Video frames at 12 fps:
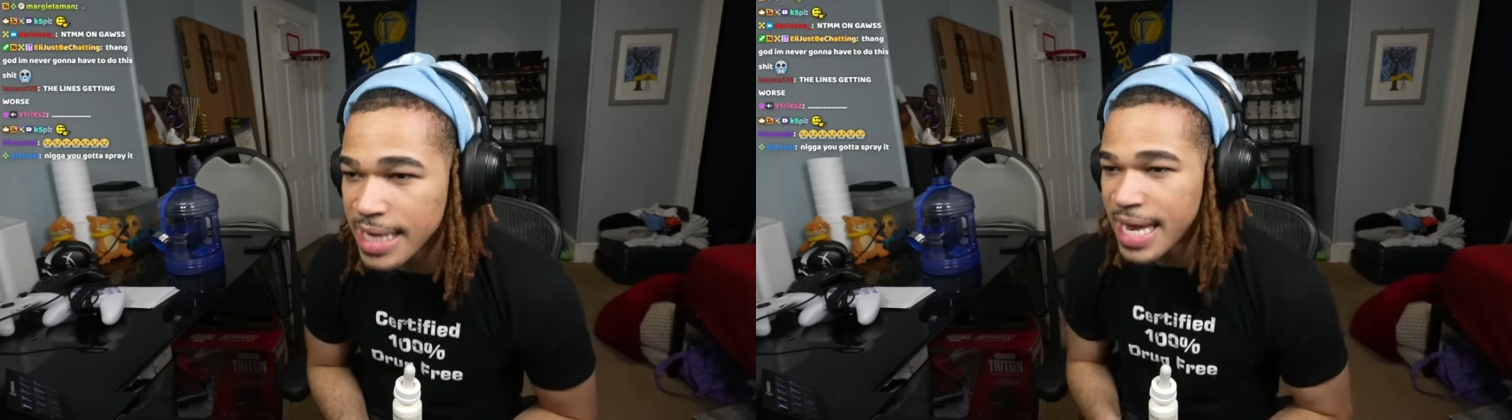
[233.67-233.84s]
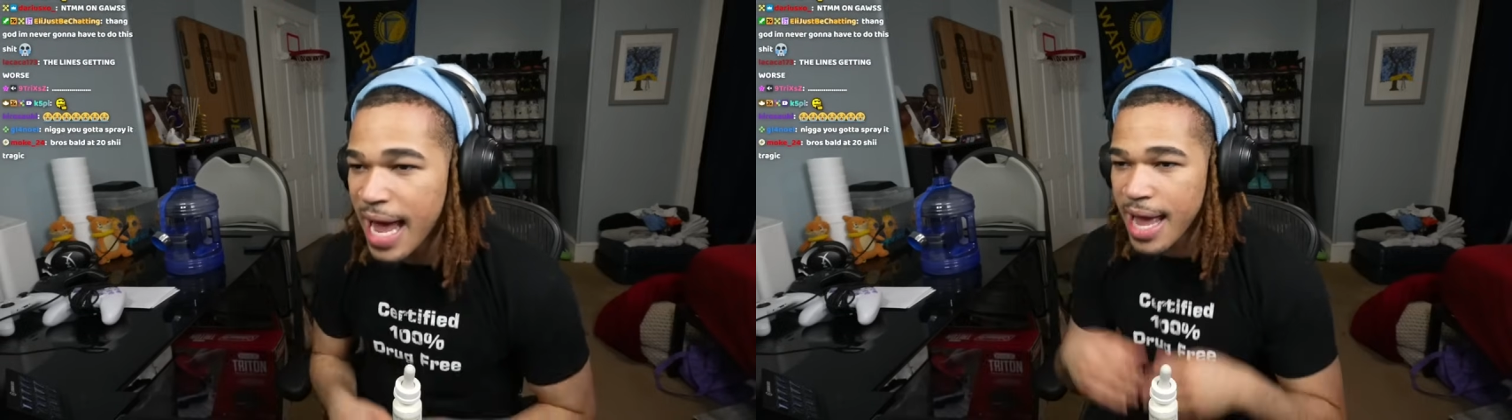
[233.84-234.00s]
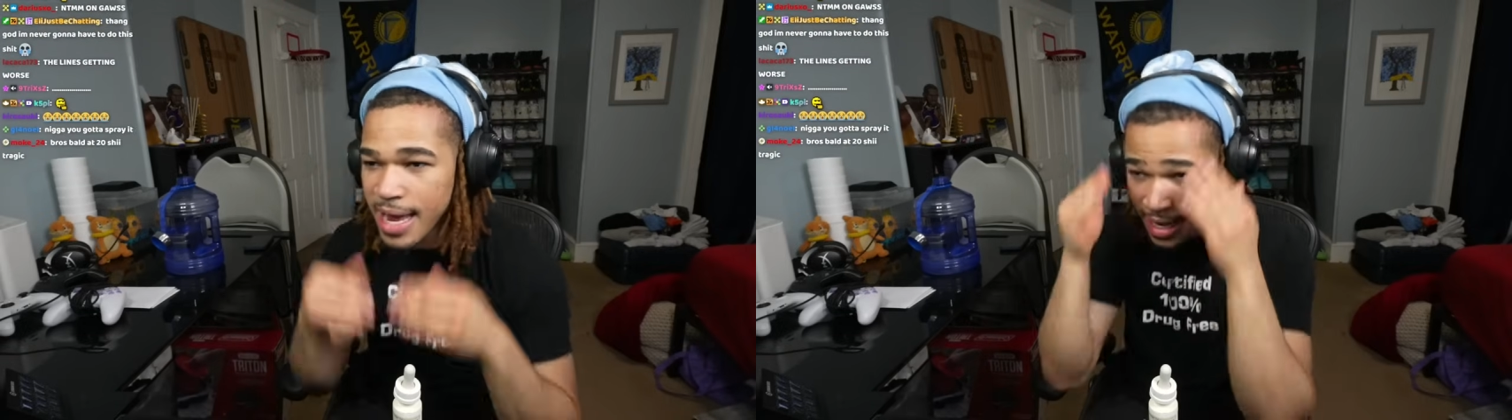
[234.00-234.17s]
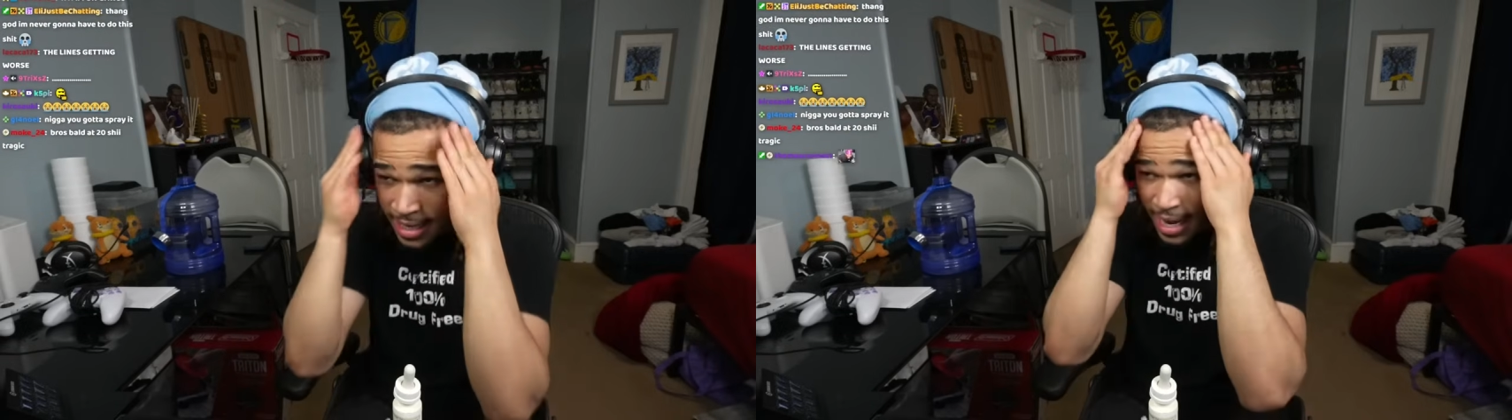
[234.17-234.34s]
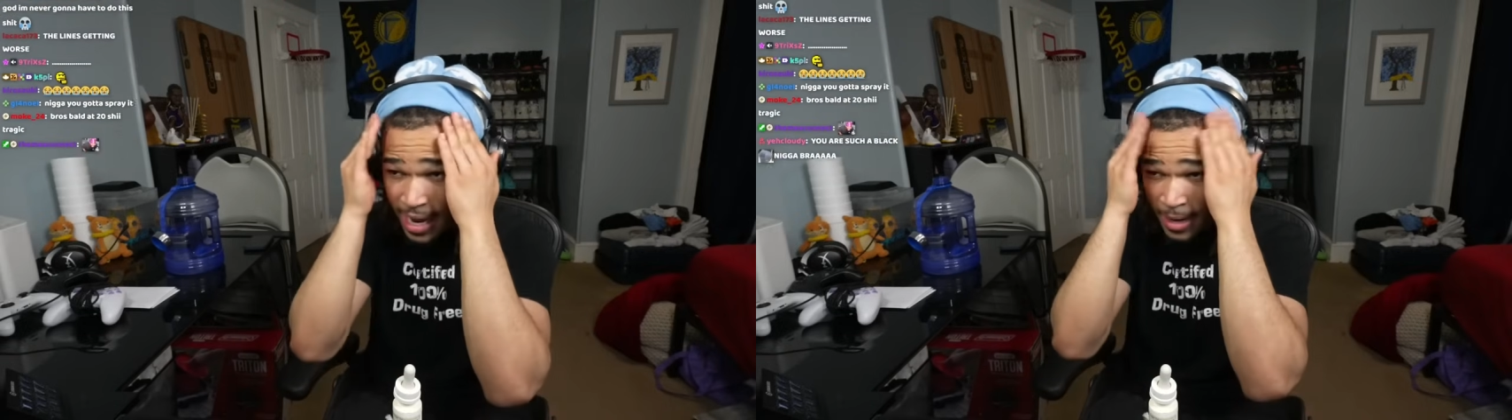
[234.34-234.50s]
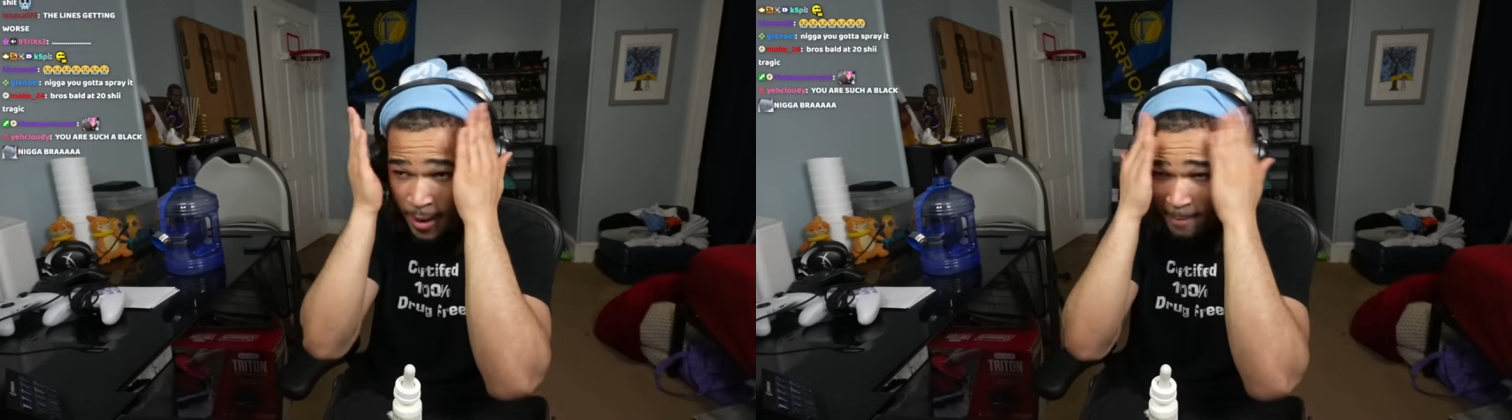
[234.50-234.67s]
that, and
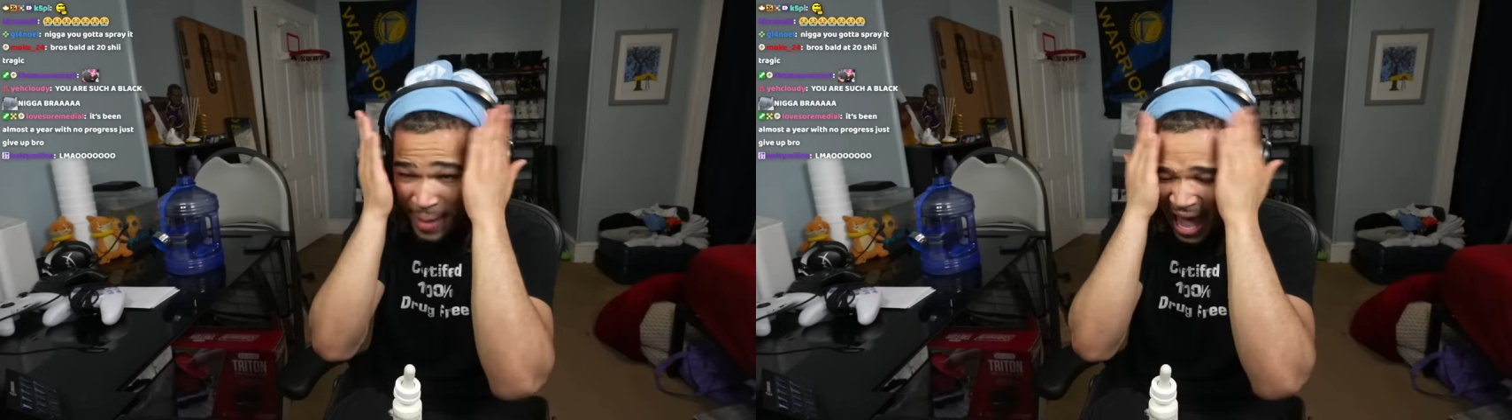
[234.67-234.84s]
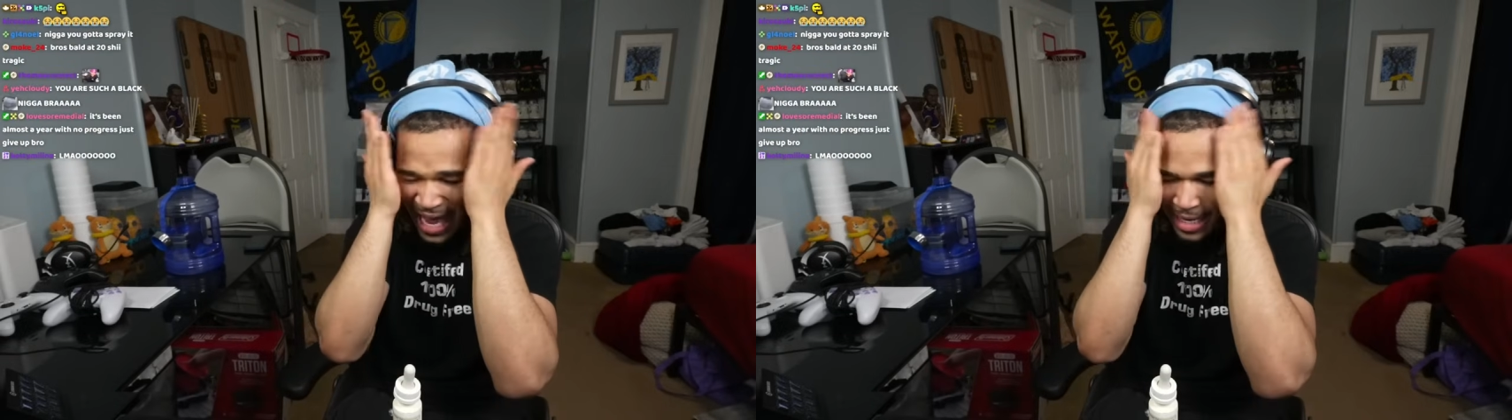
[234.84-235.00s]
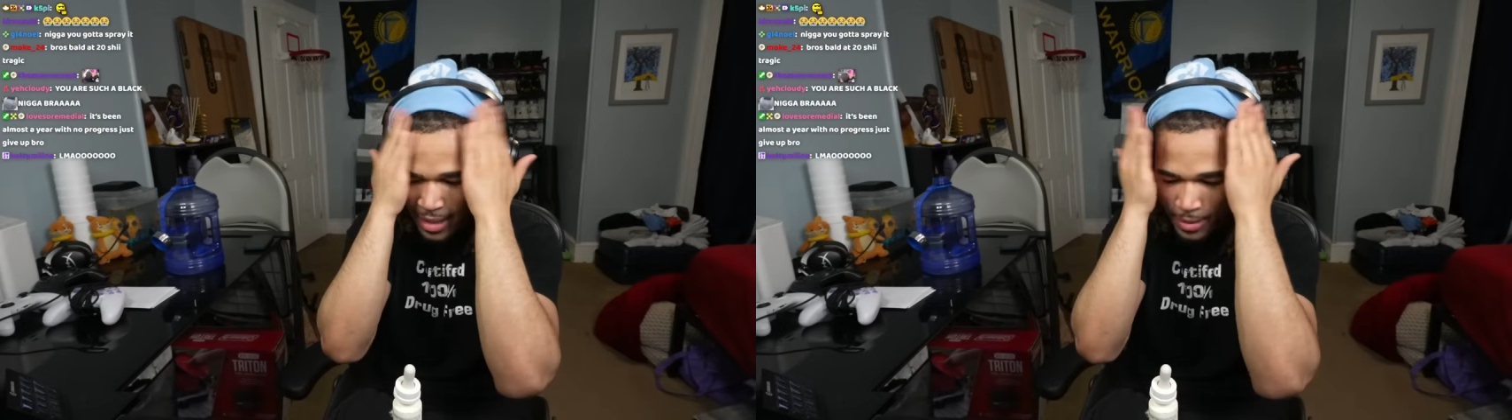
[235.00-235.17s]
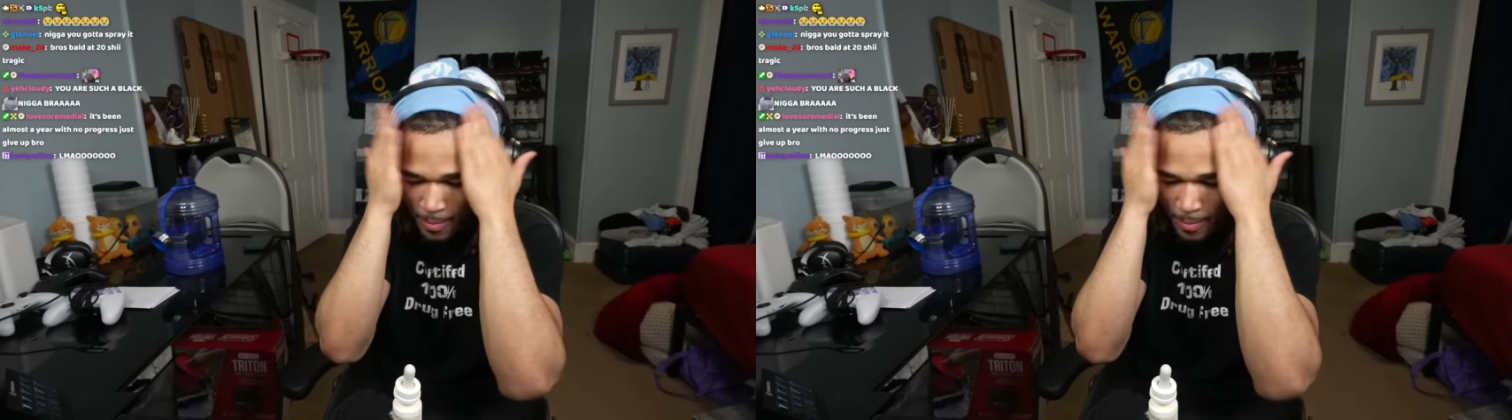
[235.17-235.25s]
then pat it,